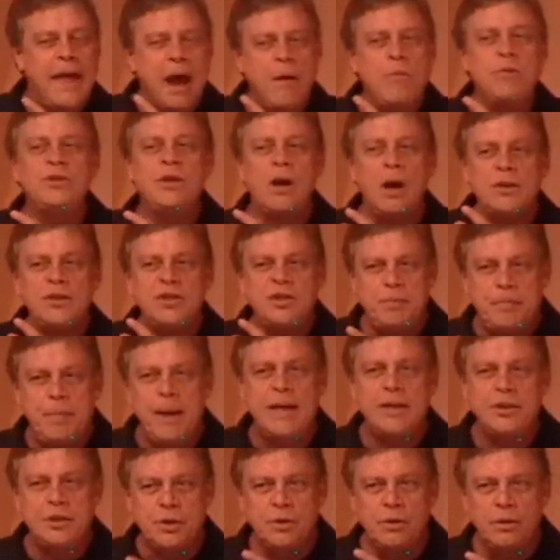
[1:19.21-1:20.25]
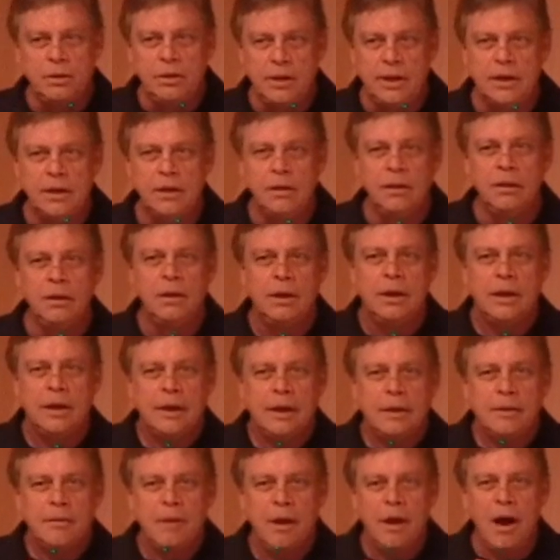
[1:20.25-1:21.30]
that was our special little,
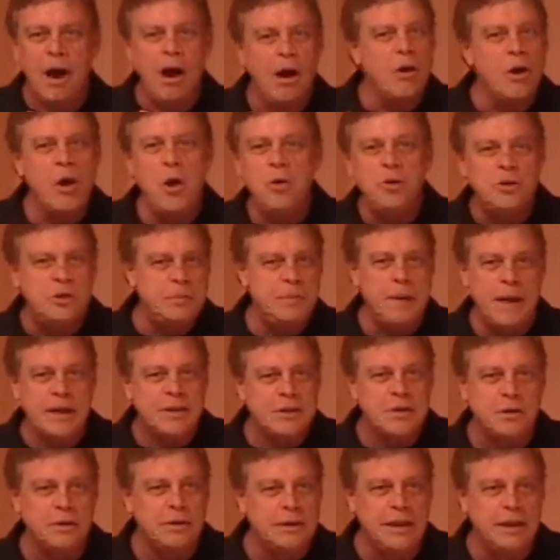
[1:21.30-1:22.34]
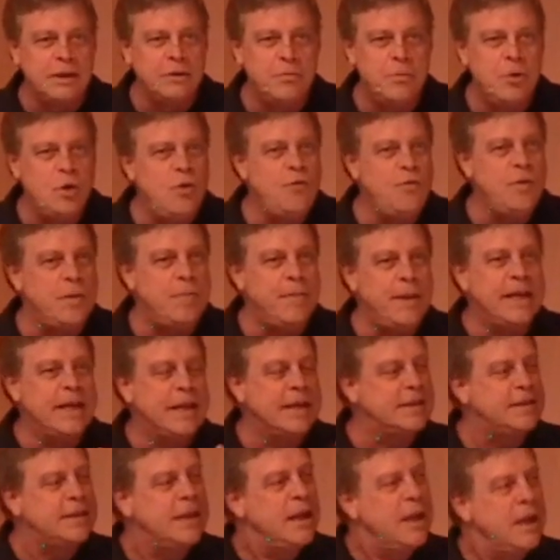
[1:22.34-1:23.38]
our own special little movie
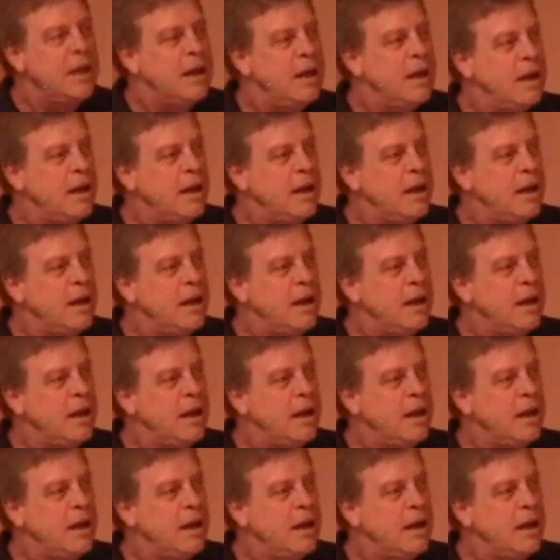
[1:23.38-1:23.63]
because,